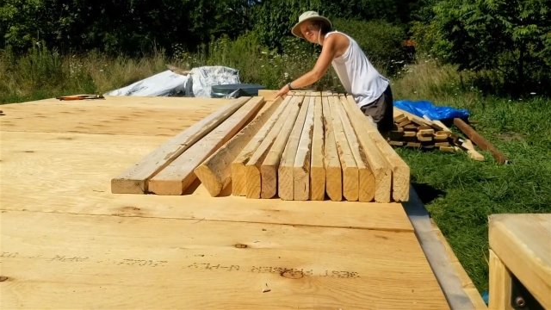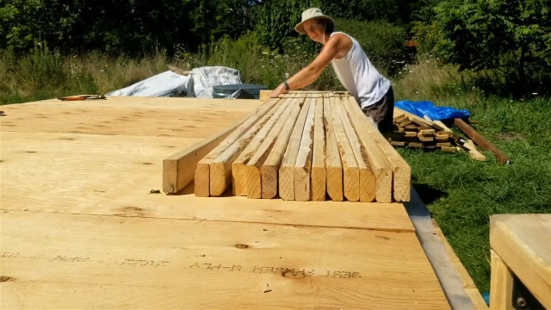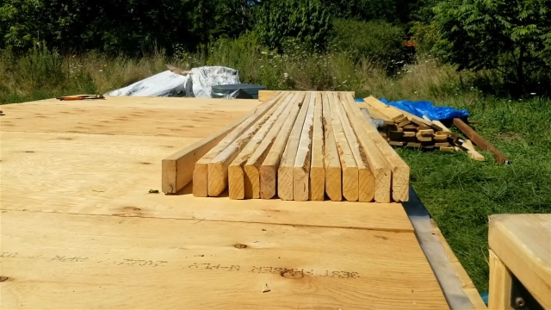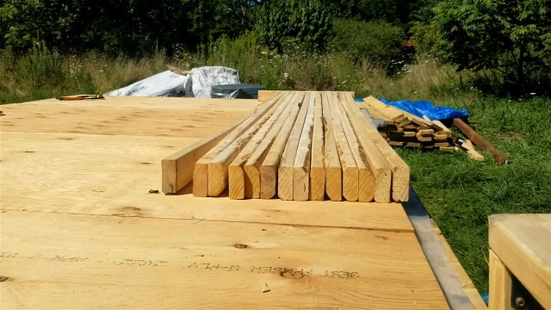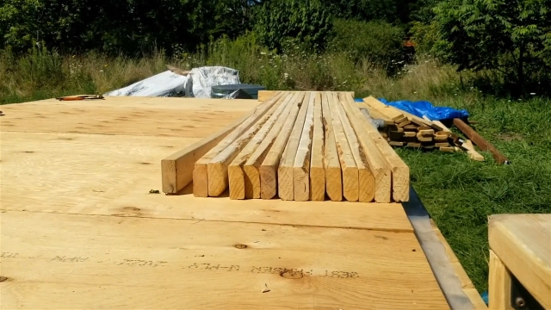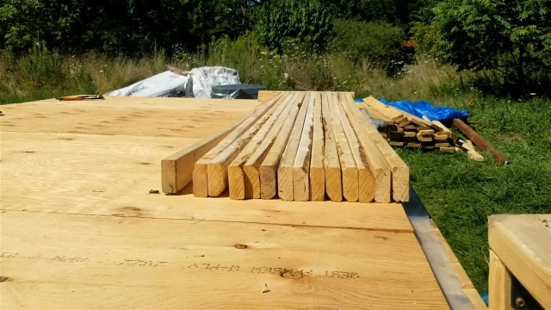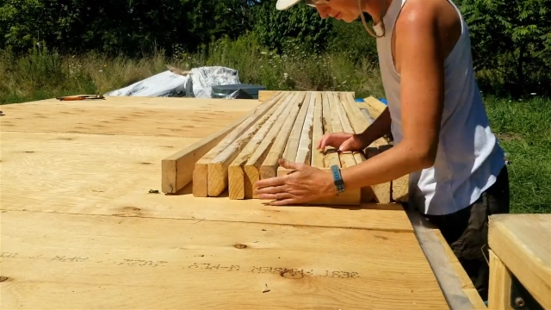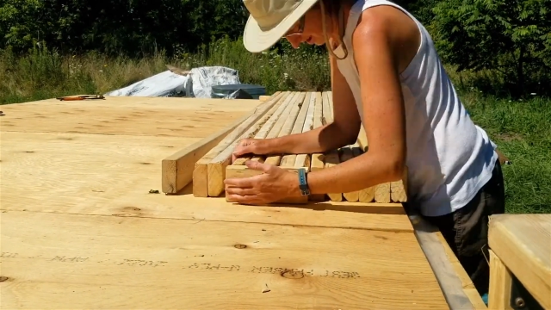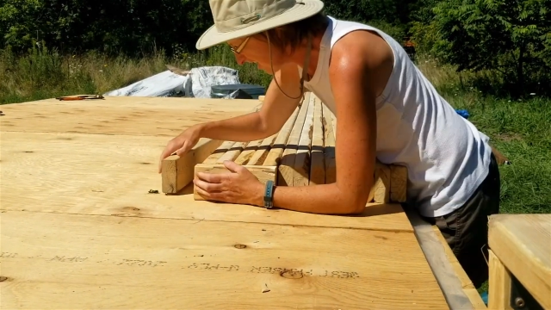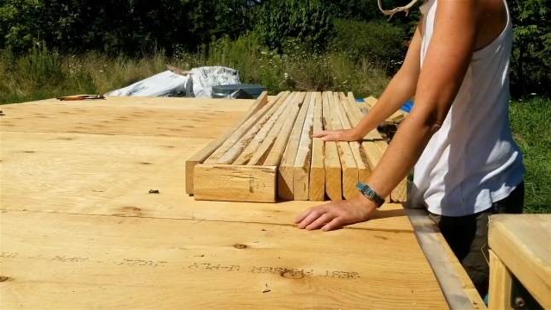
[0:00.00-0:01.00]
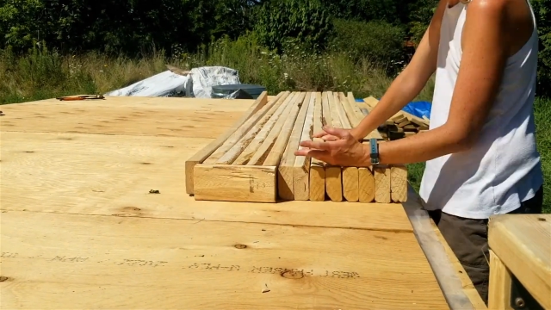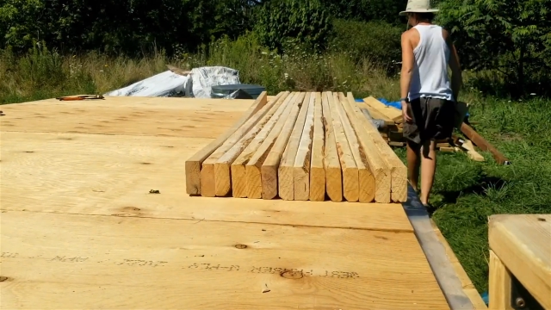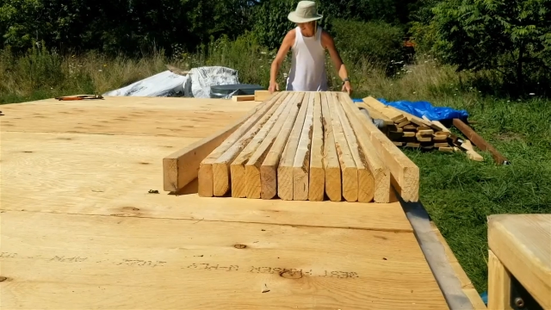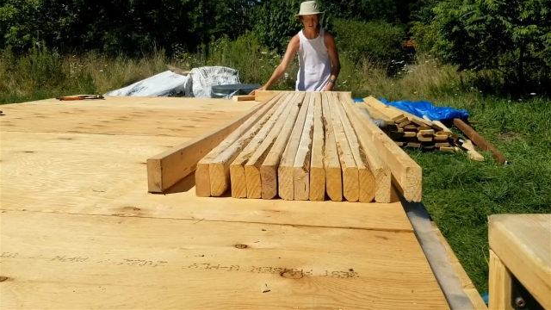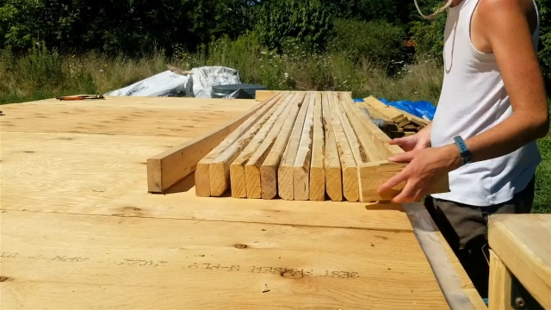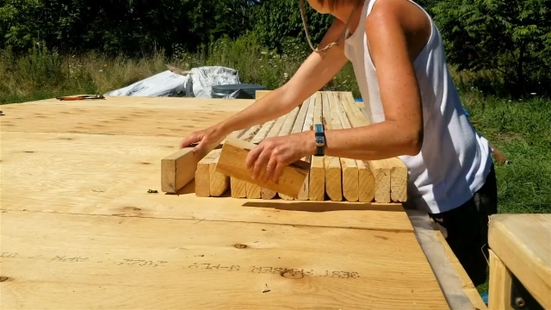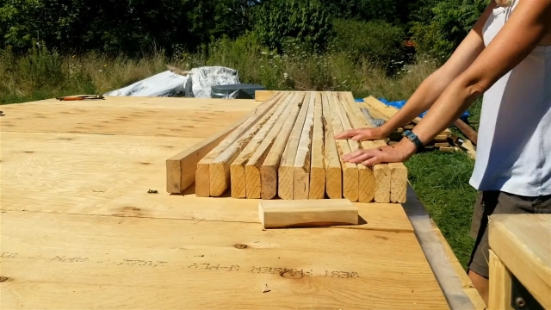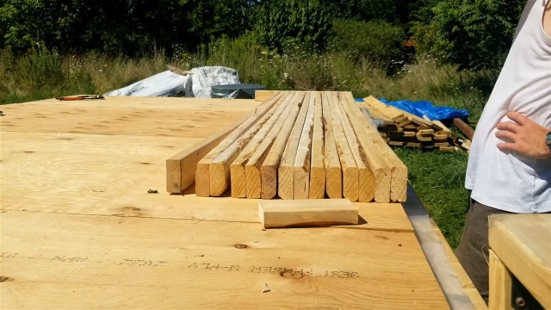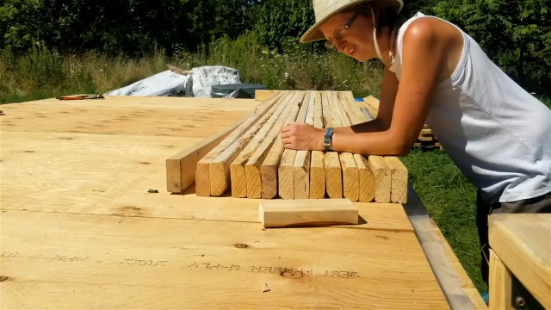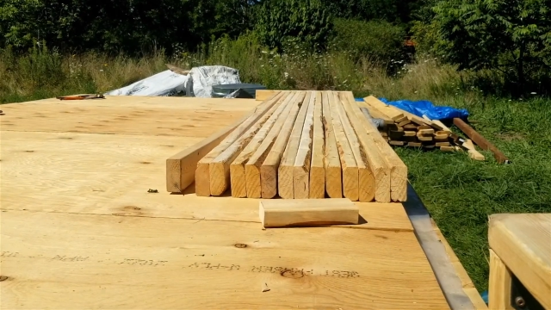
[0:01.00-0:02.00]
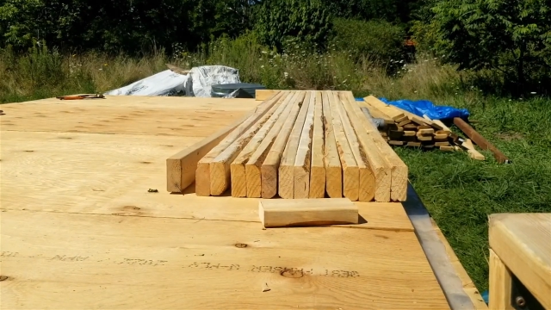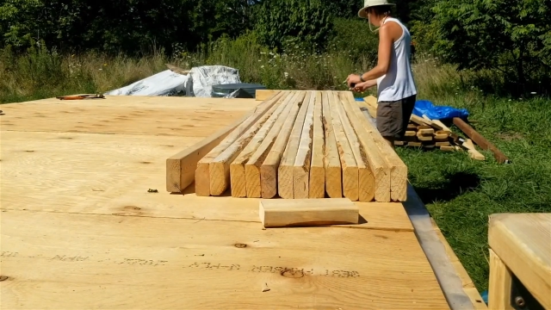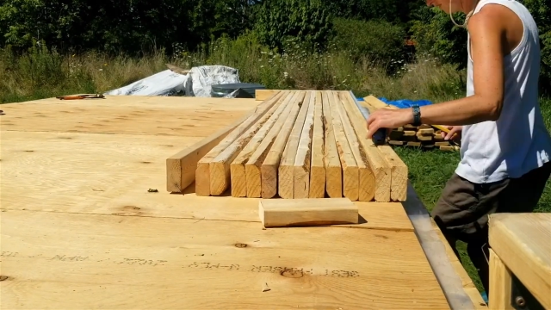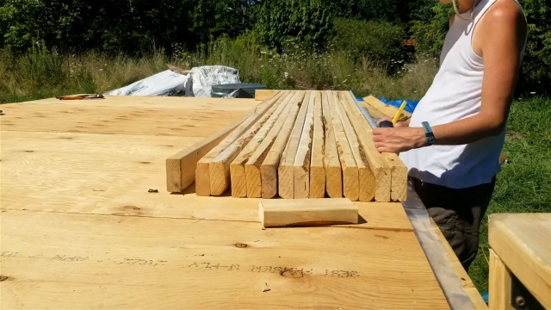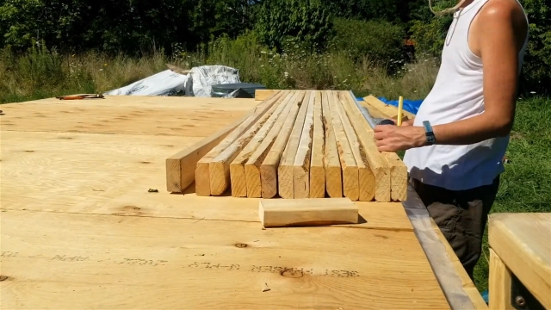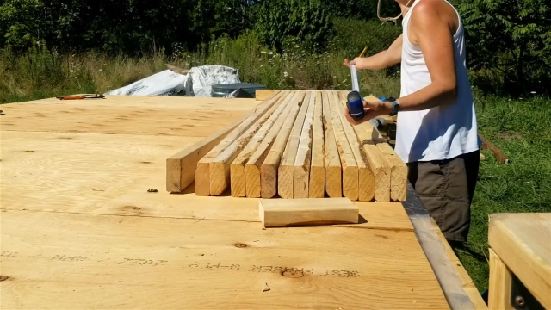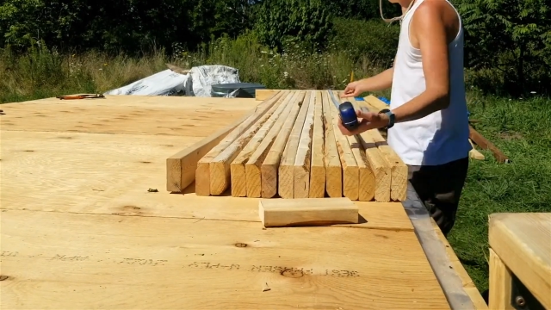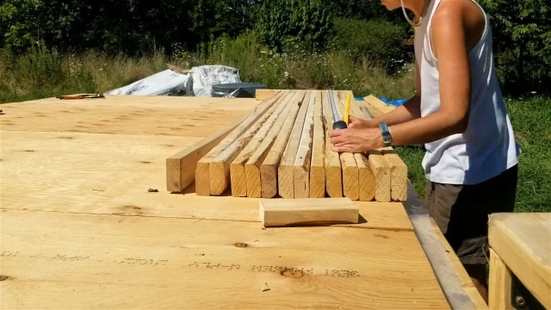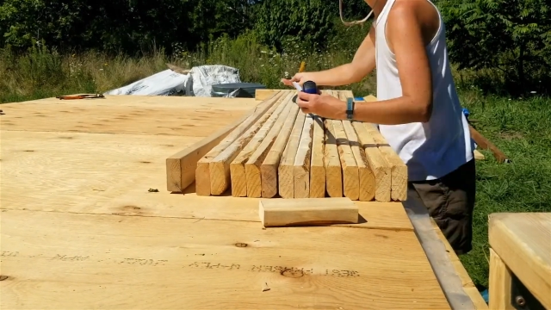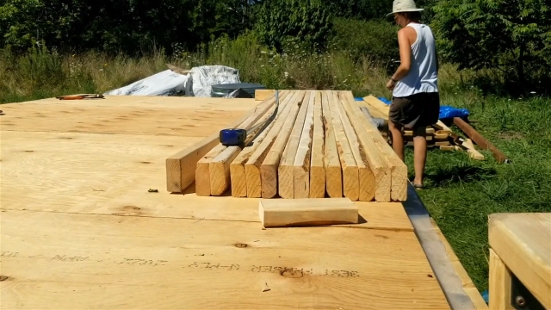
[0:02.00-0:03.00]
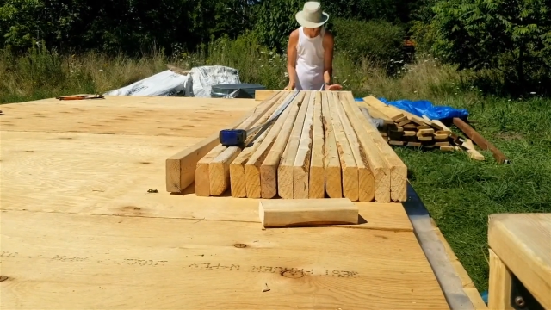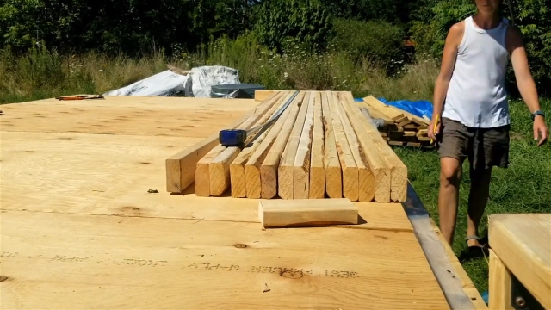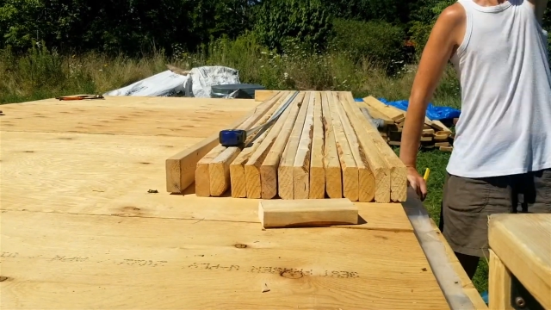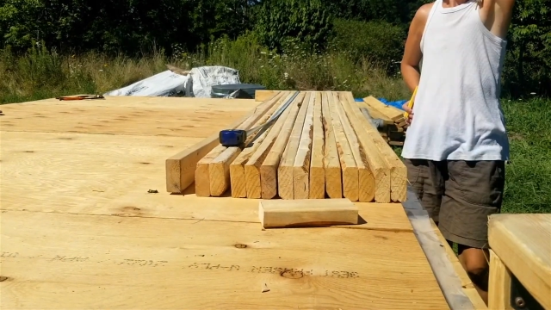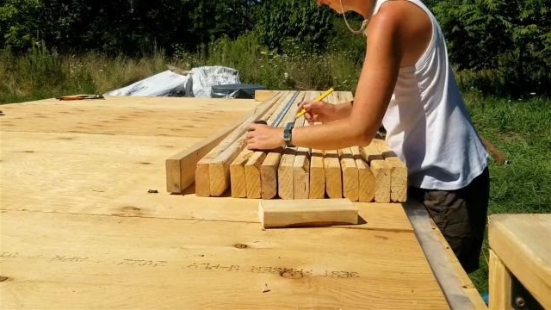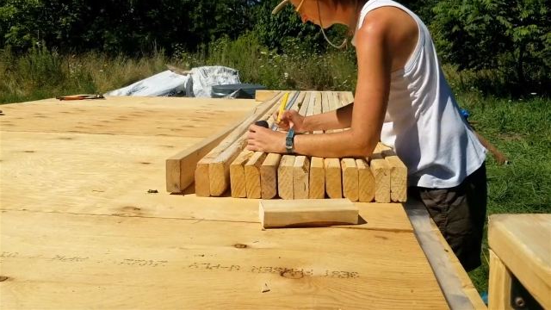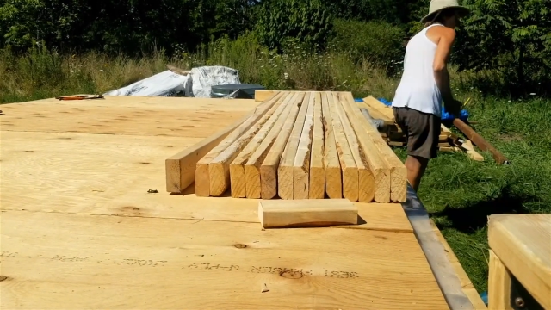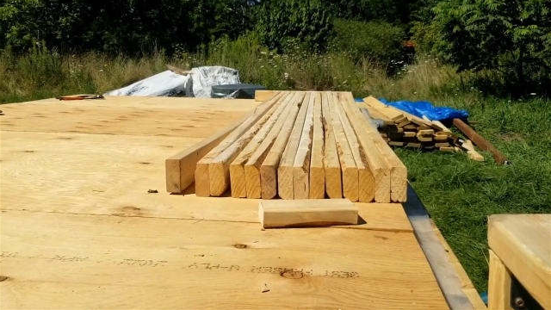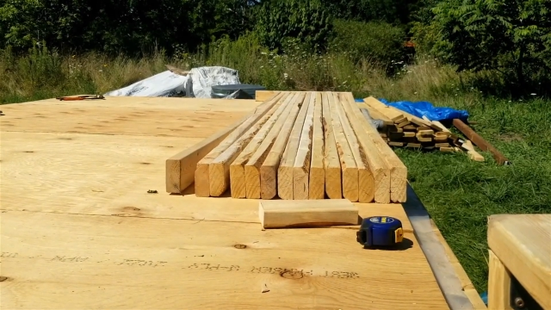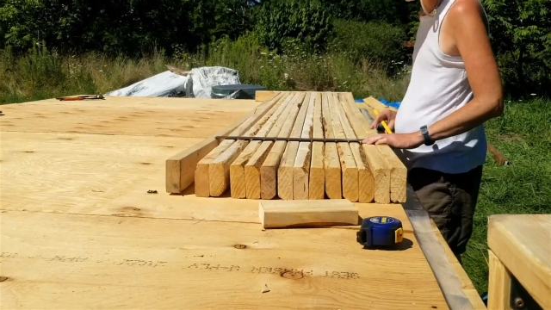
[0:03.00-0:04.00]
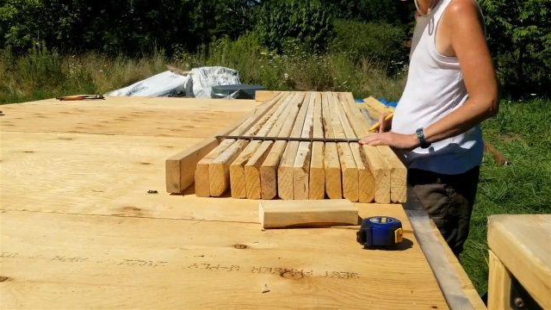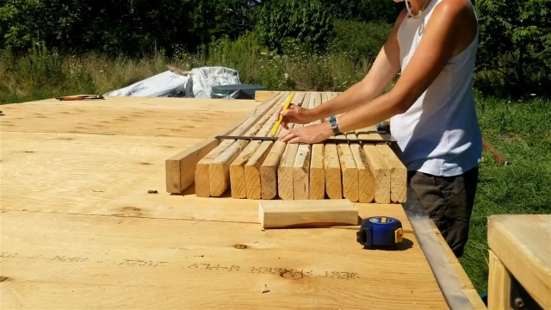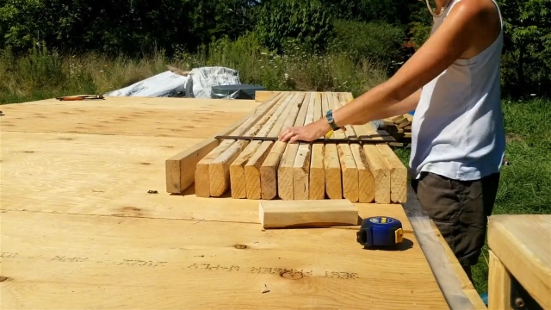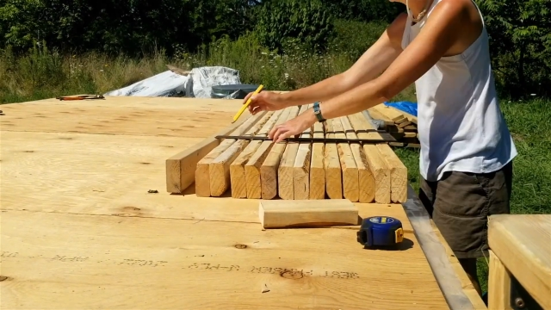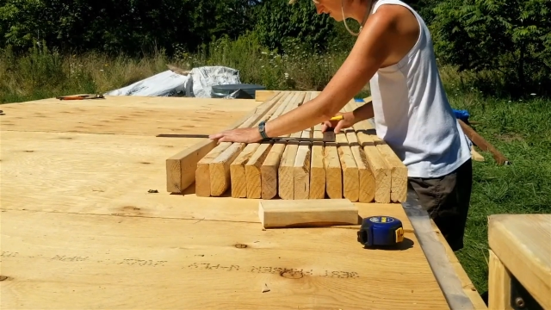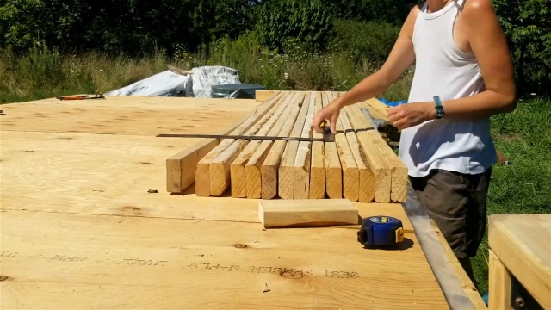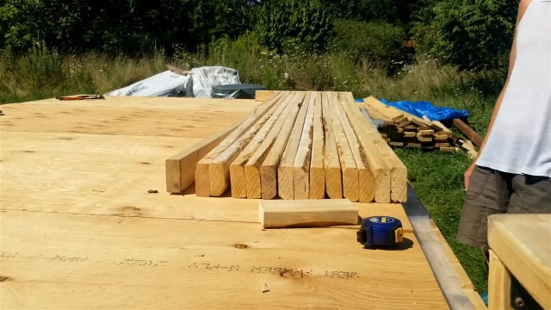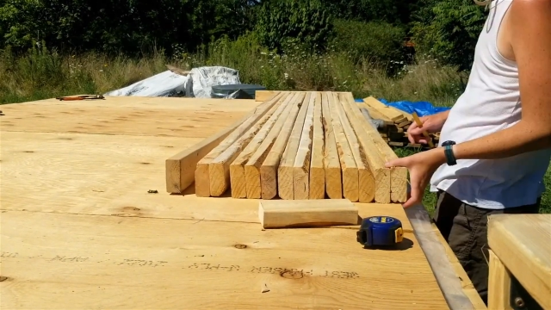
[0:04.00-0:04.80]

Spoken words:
(no speaker visible)